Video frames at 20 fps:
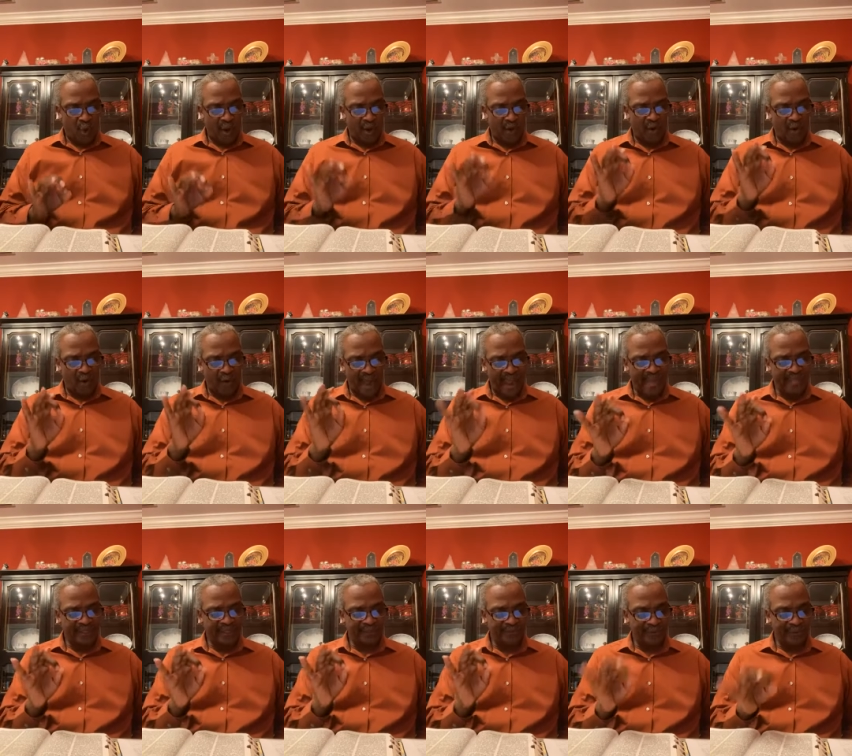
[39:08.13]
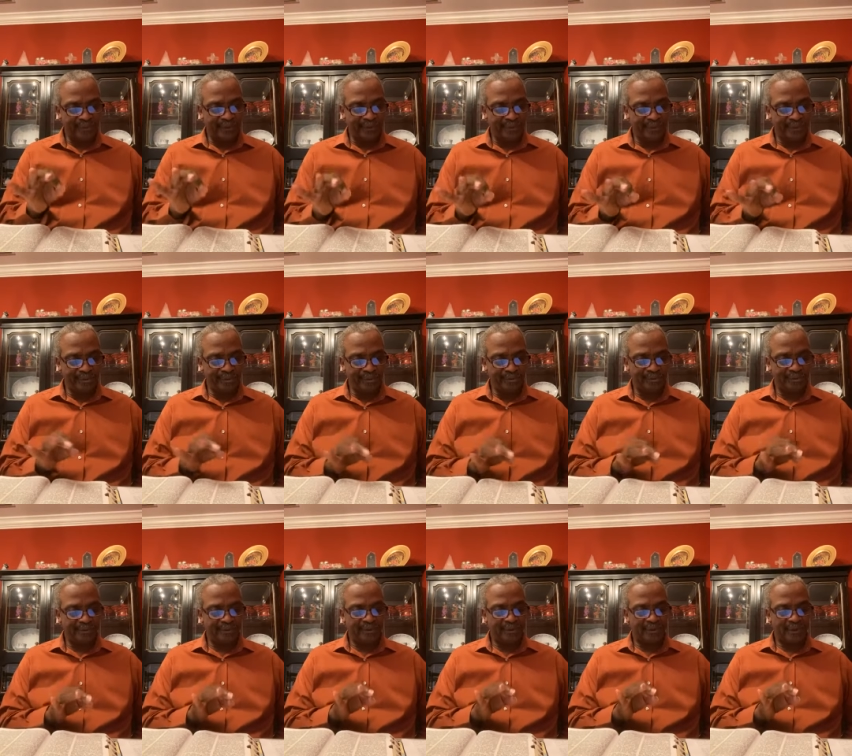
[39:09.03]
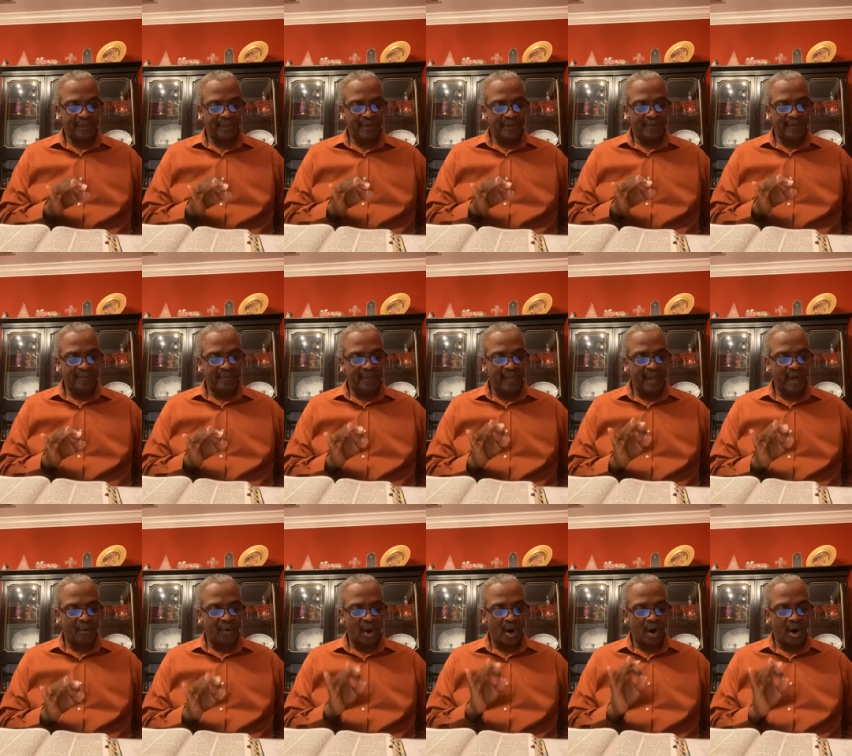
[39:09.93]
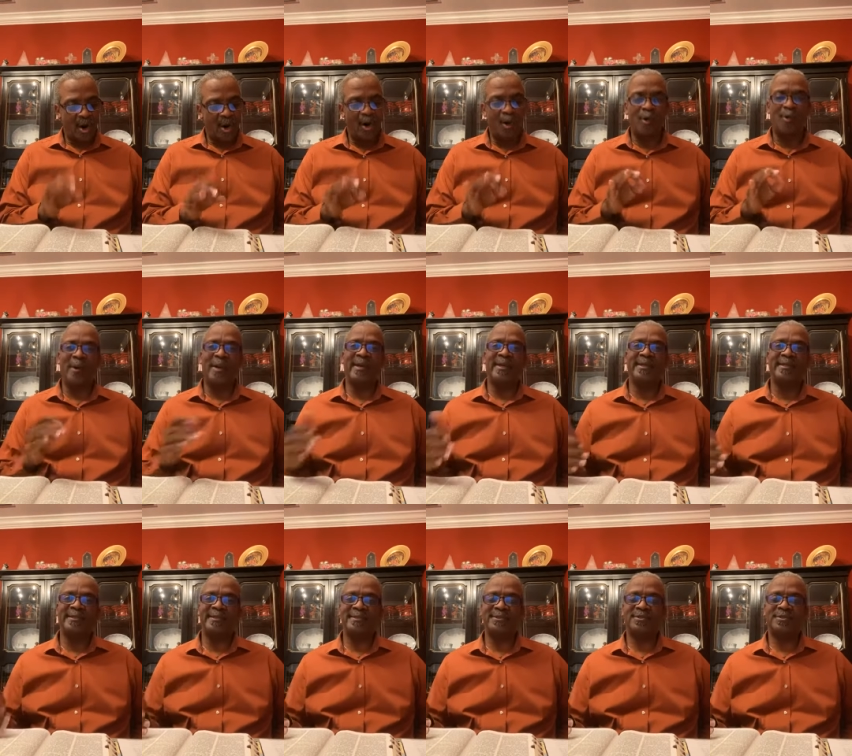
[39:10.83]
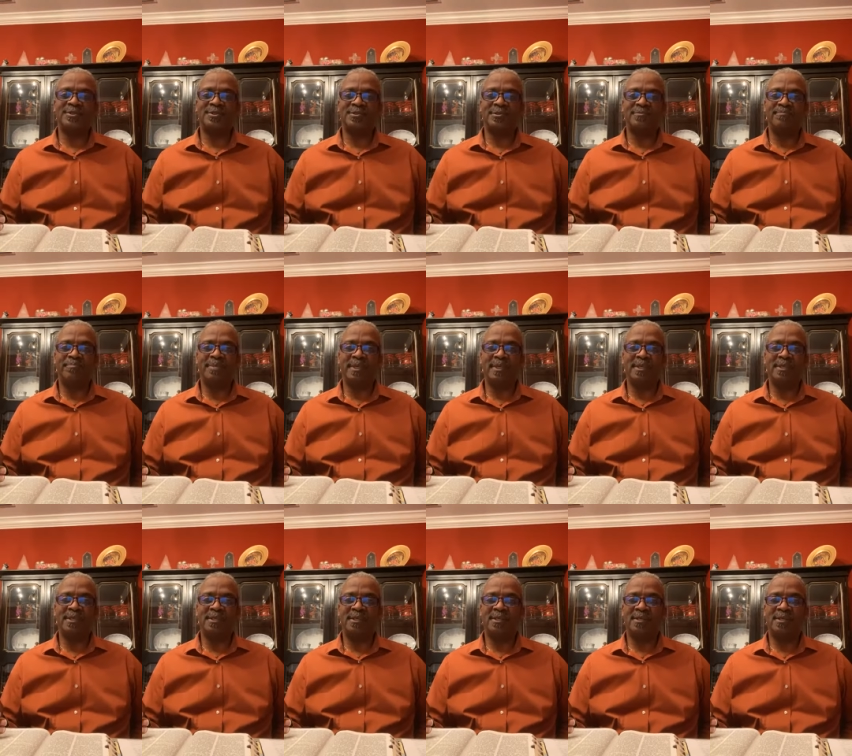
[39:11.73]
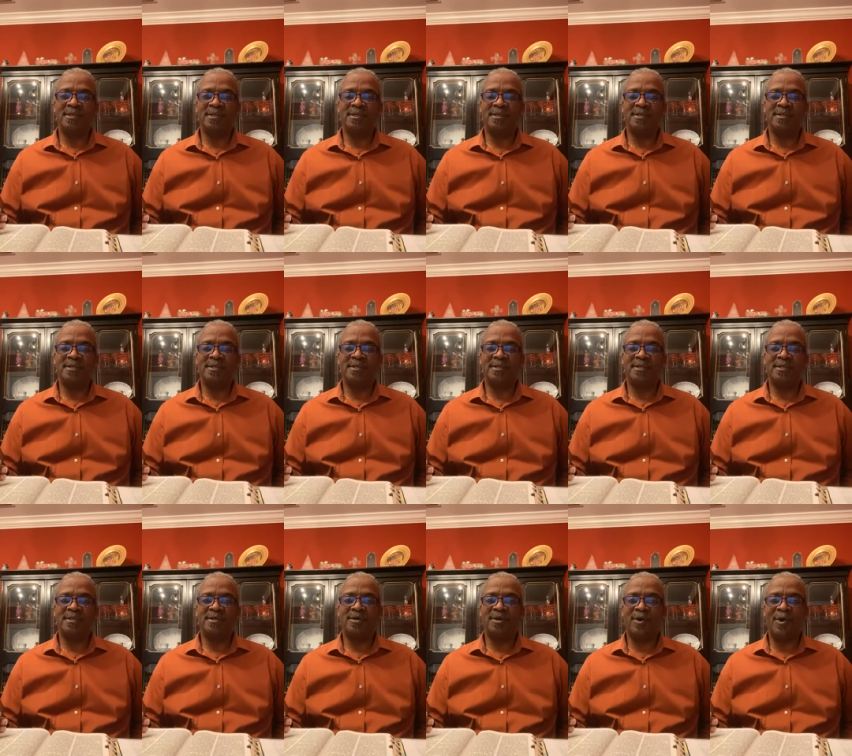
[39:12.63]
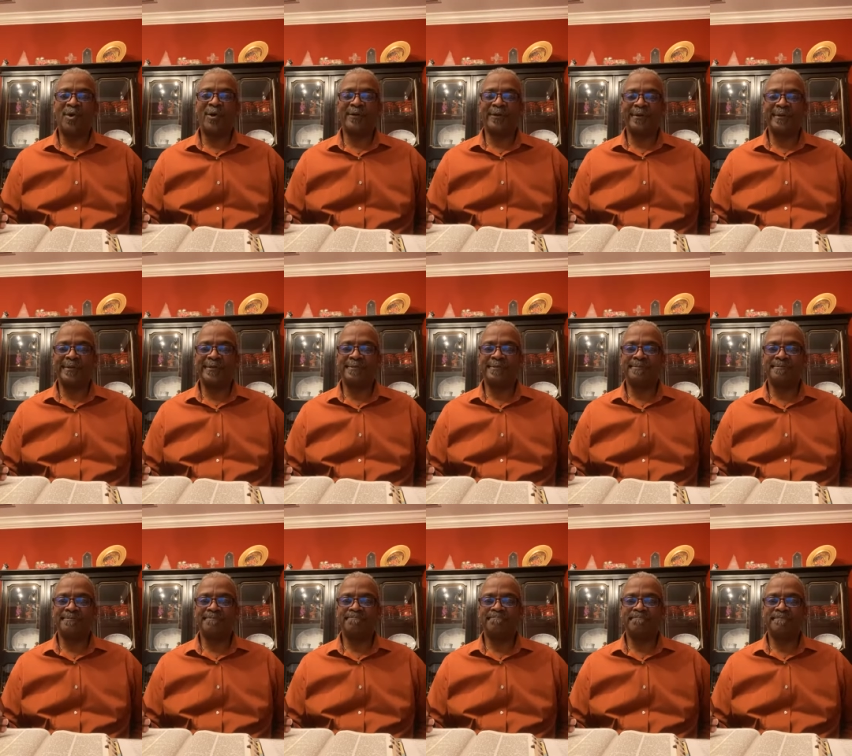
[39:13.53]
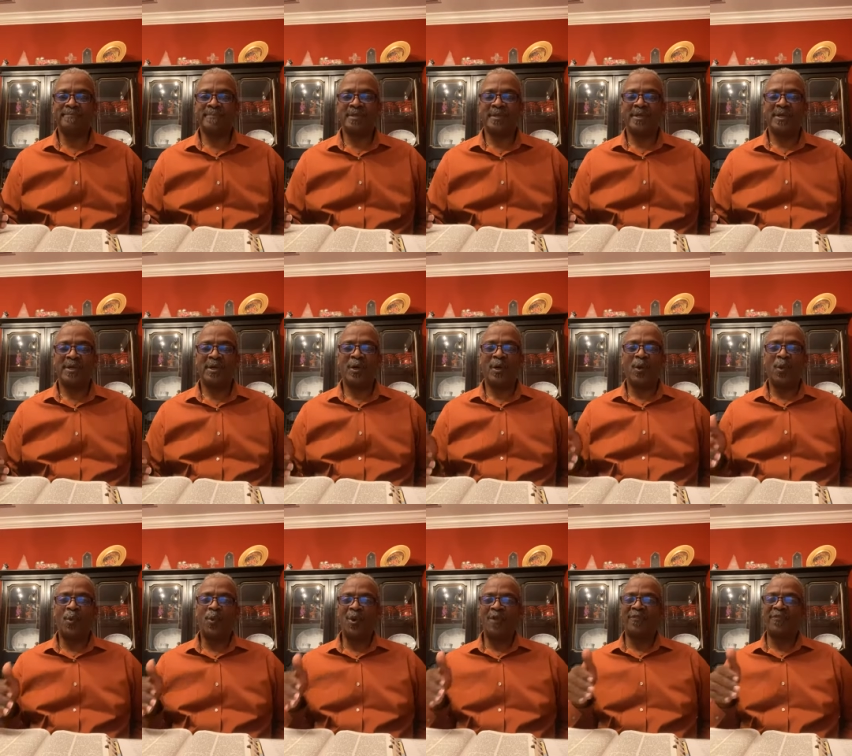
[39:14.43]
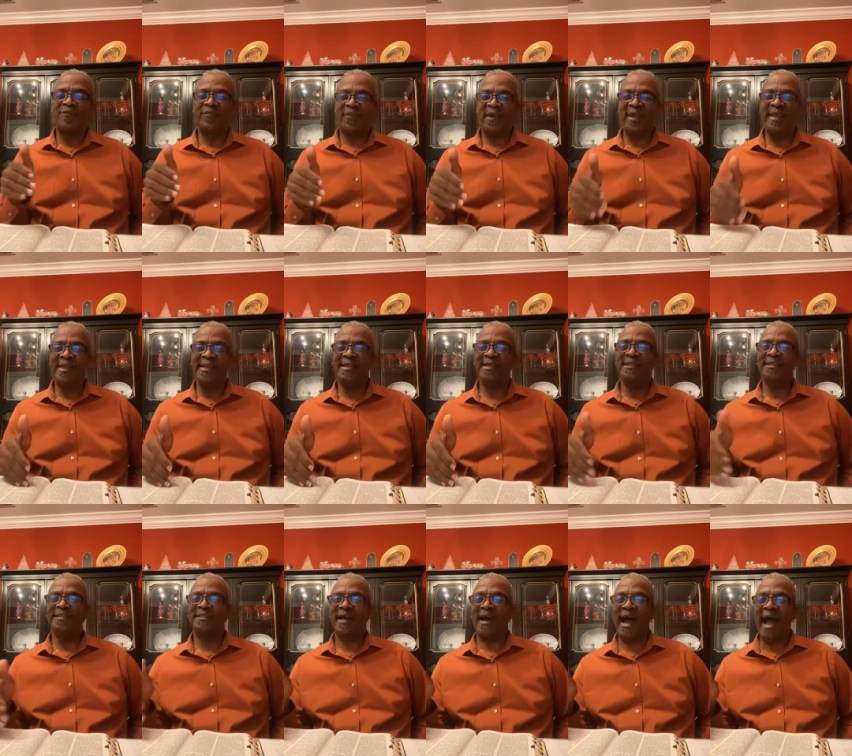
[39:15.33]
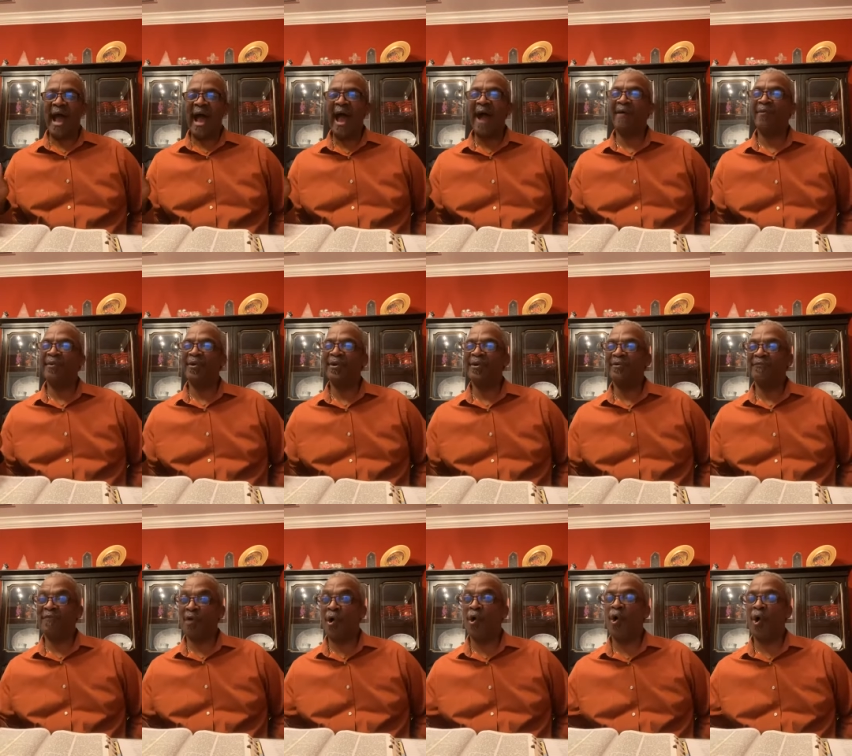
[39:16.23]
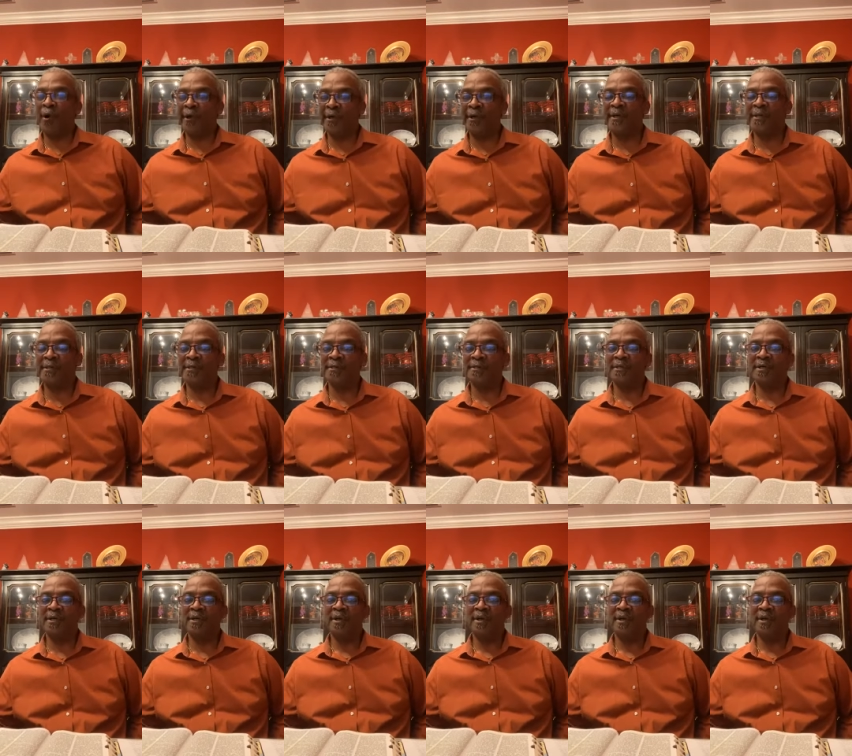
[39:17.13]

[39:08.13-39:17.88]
Where Christ rules, there will always be order. When things are out of order,